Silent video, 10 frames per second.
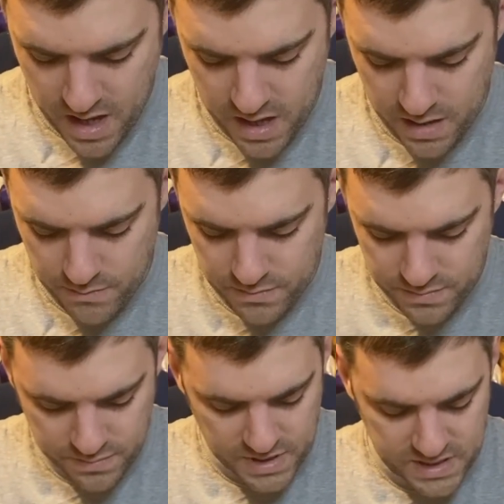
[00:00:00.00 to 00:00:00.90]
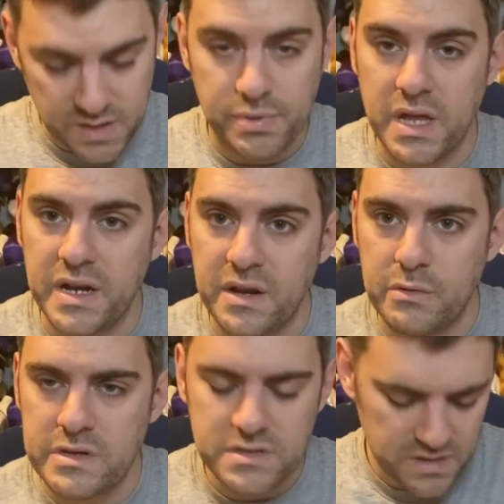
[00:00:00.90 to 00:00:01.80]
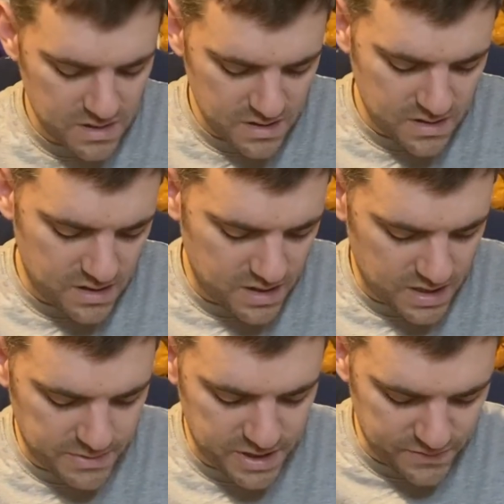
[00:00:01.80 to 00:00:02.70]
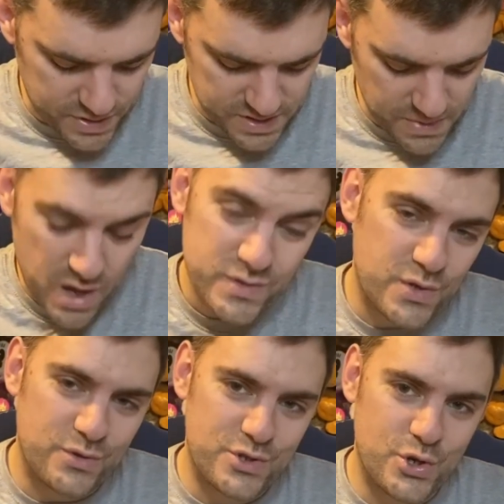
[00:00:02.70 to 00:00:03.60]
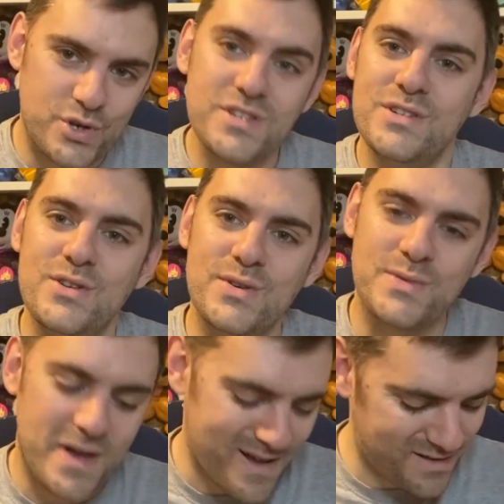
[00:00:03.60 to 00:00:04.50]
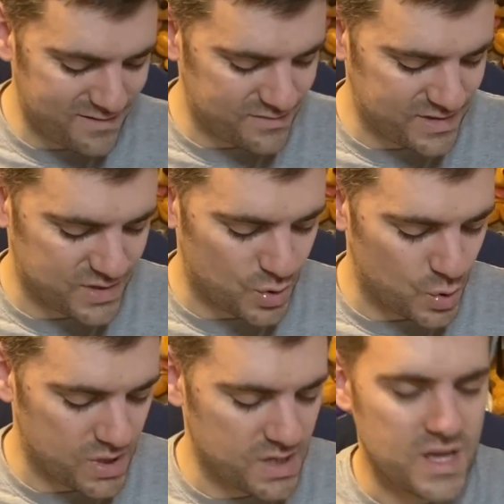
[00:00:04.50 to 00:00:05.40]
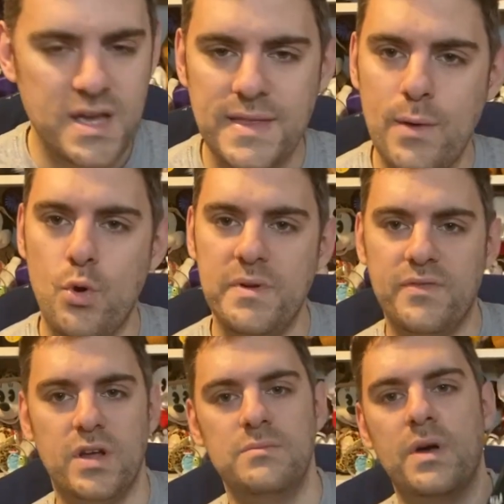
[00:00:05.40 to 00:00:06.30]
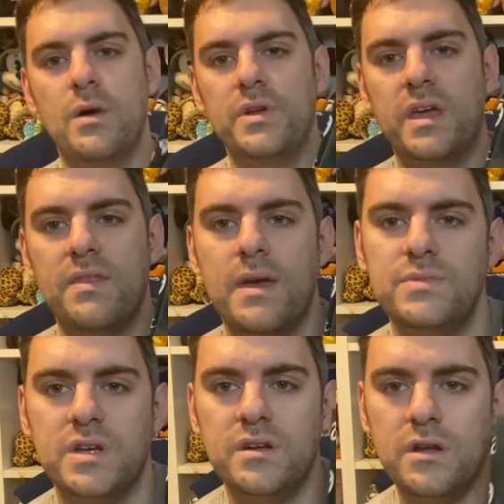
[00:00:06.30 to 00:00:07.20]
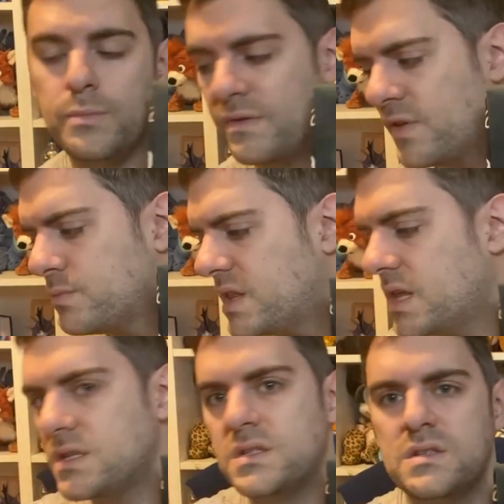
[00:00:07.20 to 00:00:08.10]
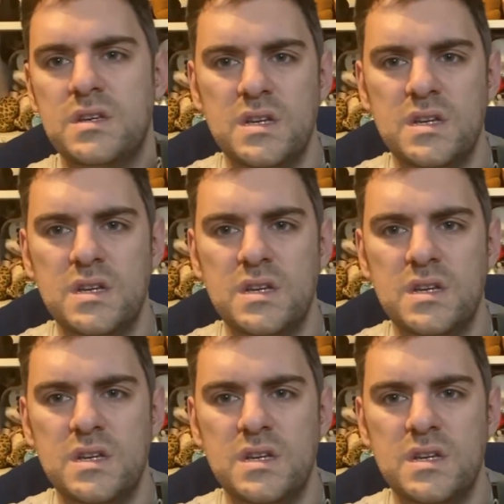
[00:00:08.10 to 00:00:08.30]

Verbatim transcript: Um, that's the plan anyways. Um, and I've got some household chores to do as well, so that will be fun, but I want to get them done, and I'll be filming this